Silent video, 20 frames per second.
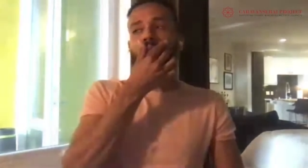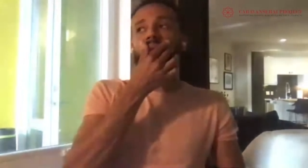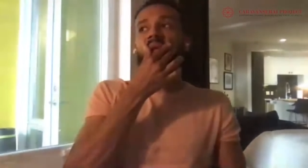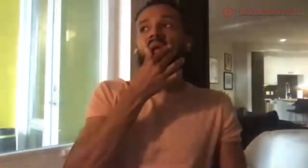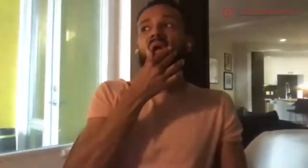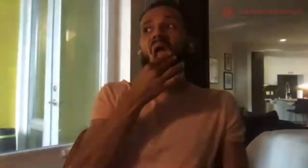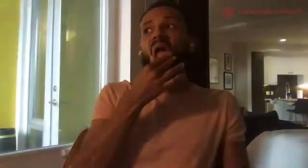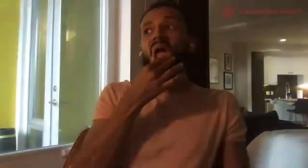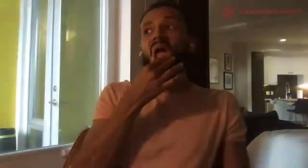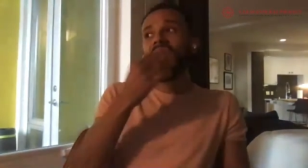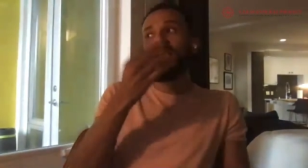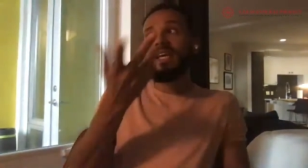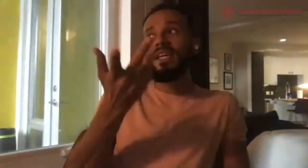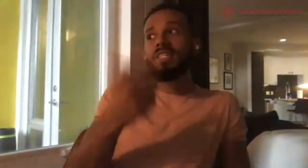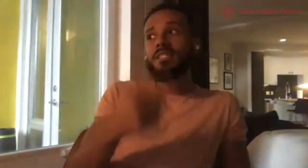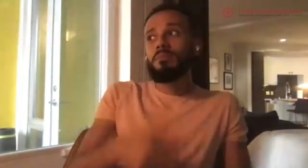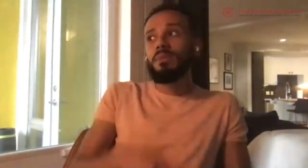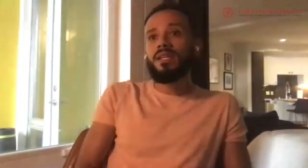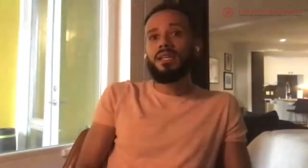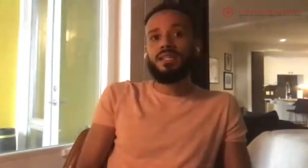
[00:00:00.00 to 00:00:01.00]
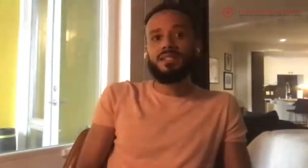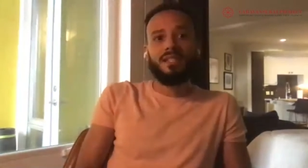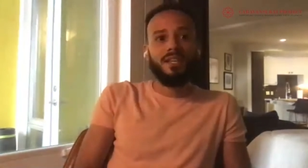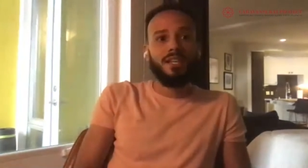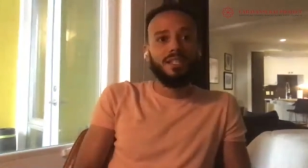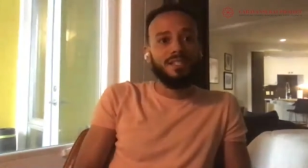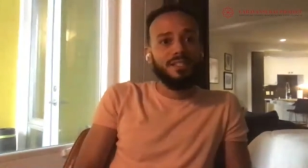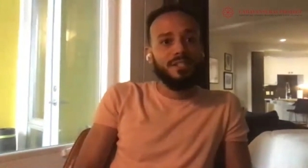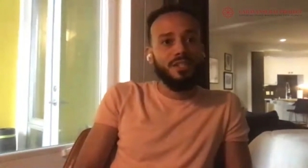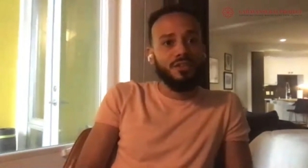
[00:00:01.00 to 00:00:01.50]
and it is because
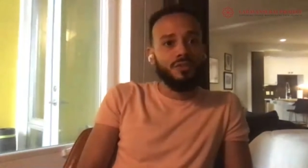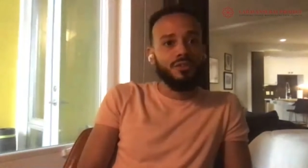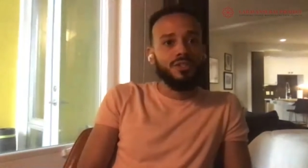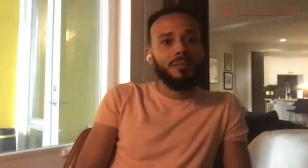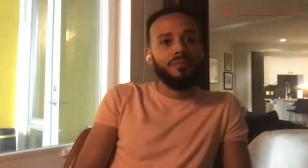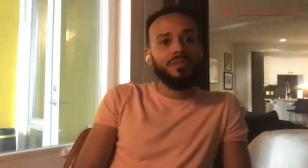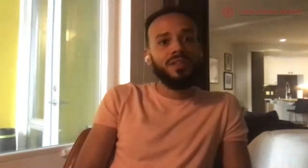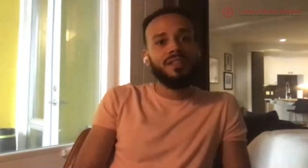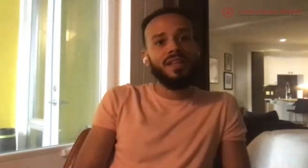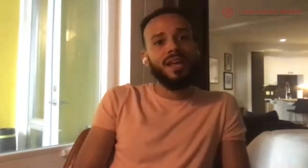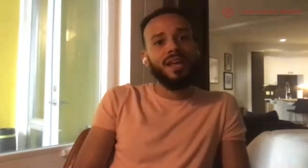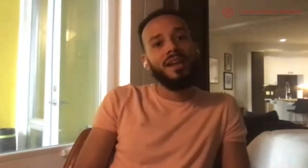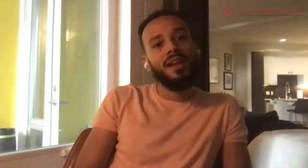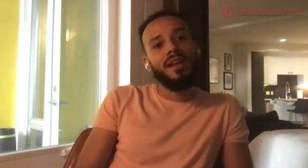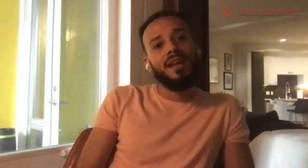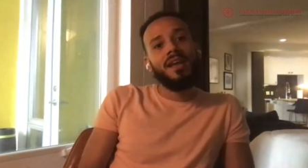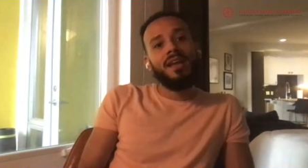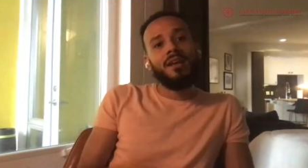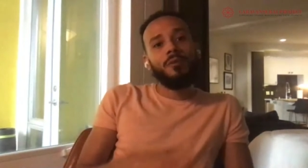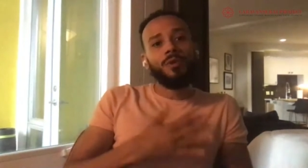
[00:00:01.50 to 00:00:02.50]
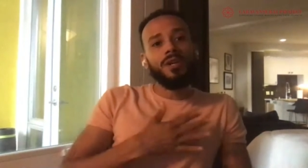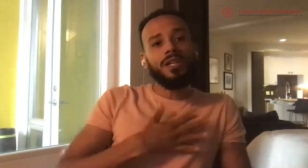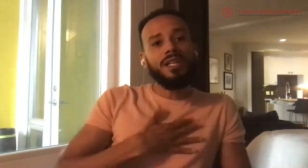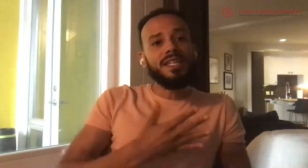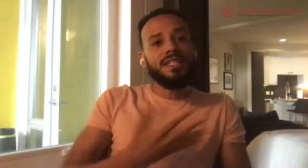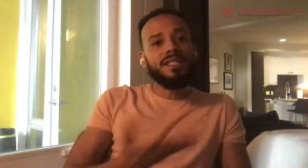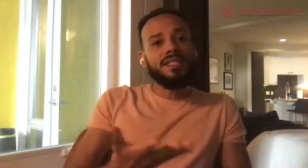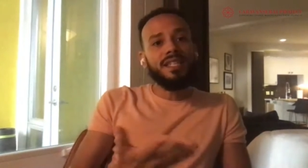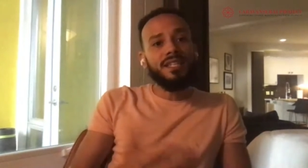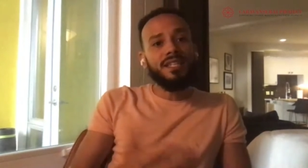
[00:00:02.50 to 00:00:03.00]
something that
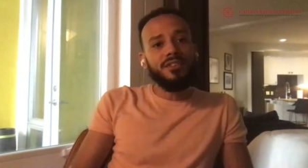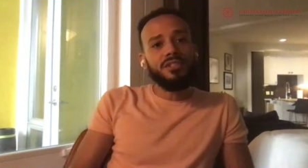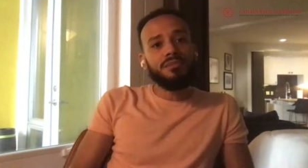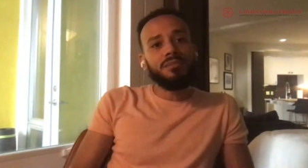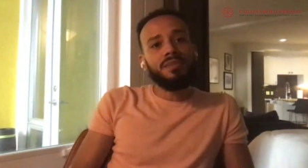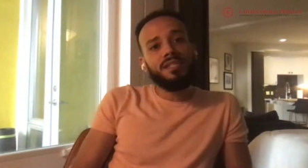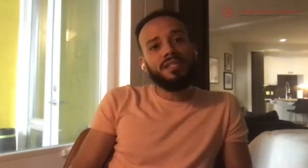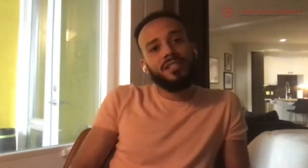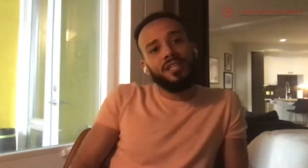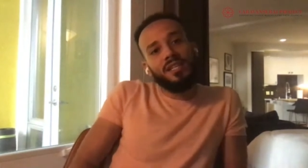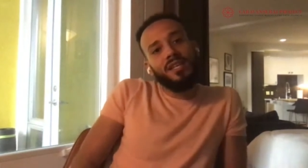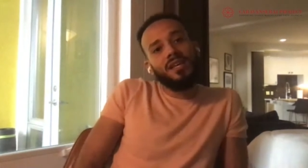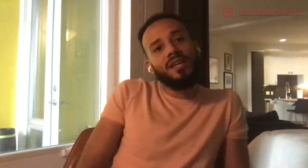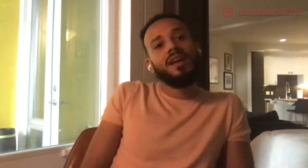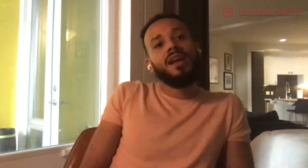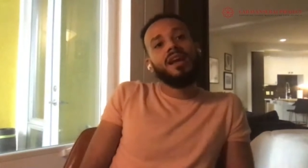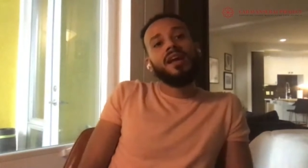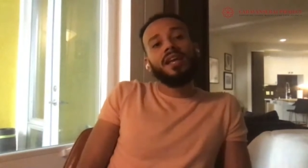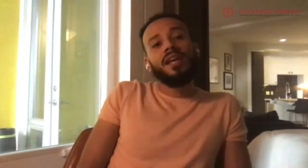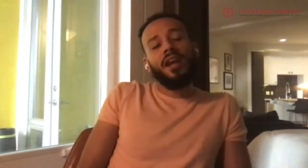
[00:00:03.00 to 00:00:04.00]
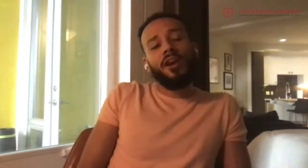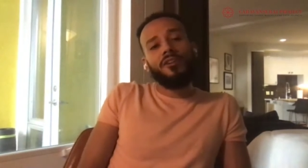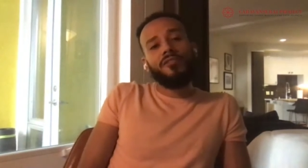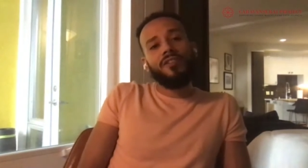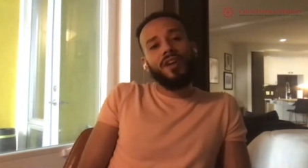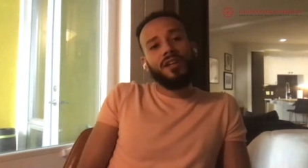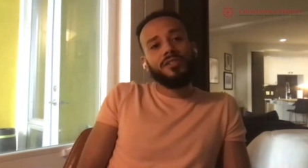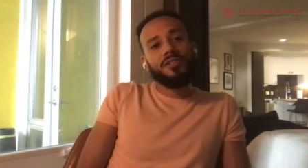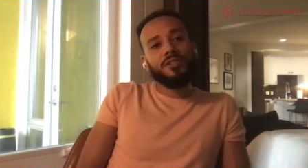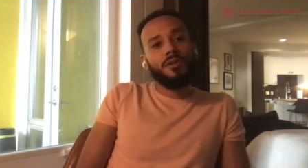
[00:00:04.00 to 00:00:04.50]
really endears me to the
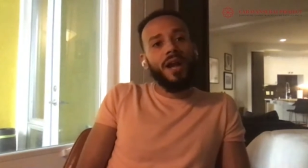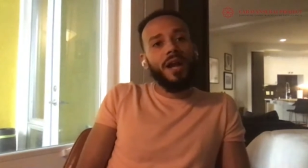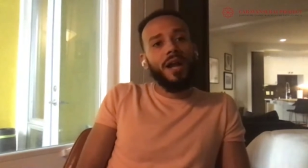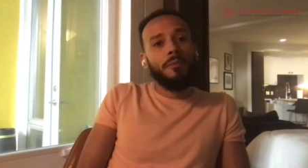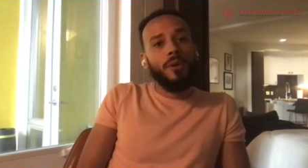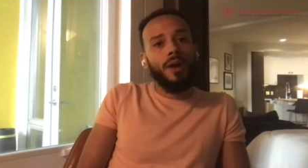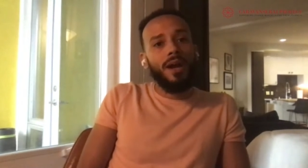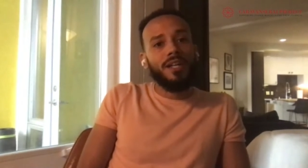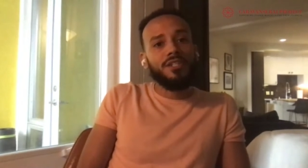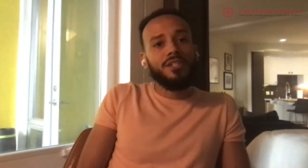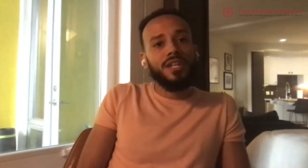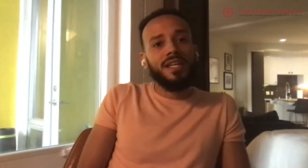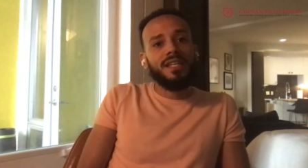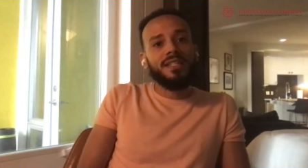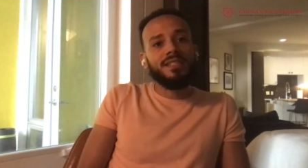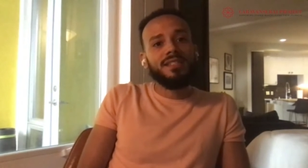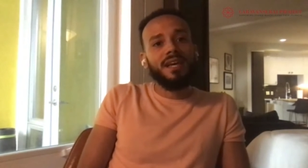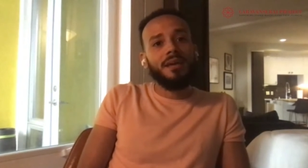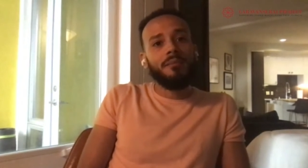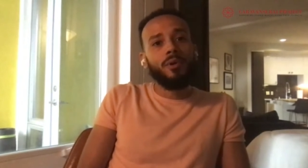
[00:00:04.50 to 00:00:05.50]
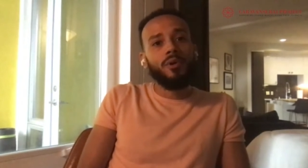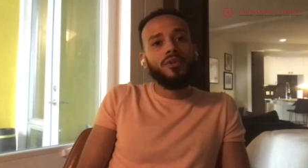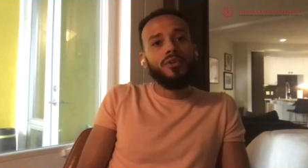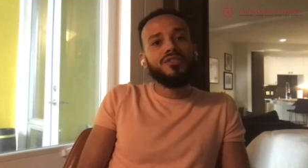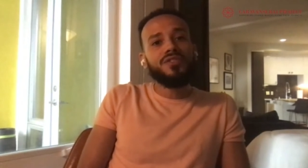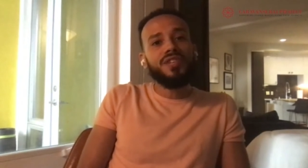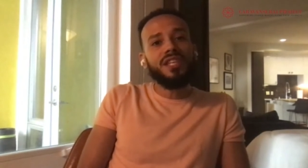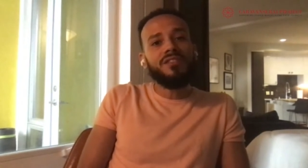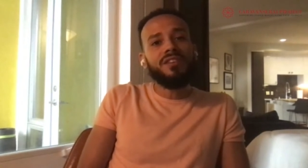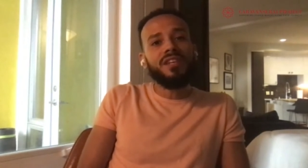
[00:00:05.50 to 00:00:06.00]
Caravanserai Project is that both
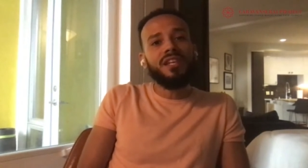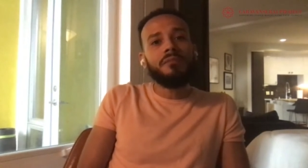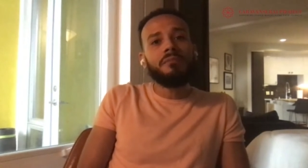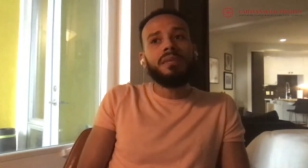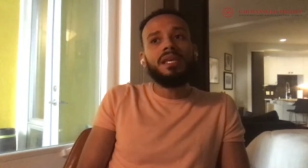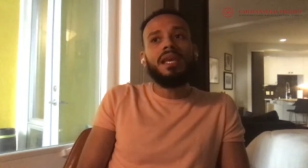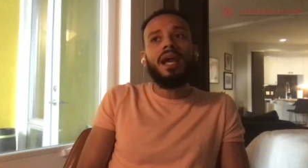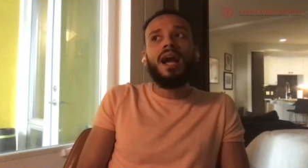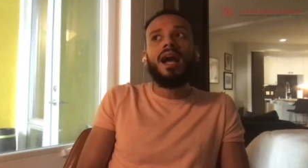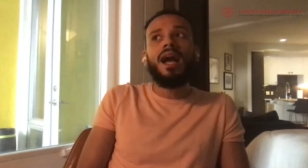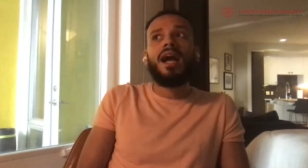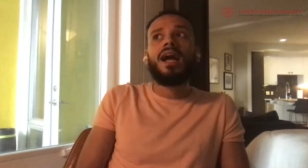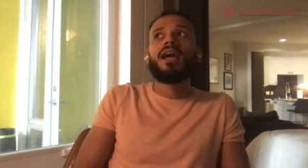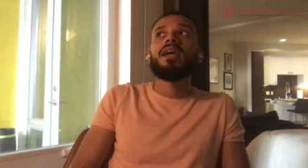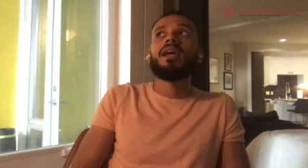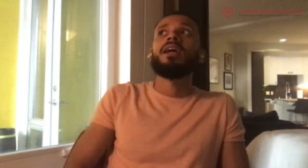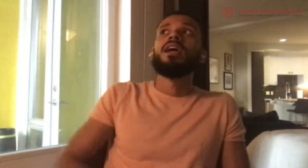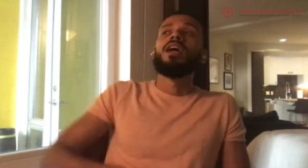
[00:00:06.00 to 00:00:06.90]
Stephen and Mihai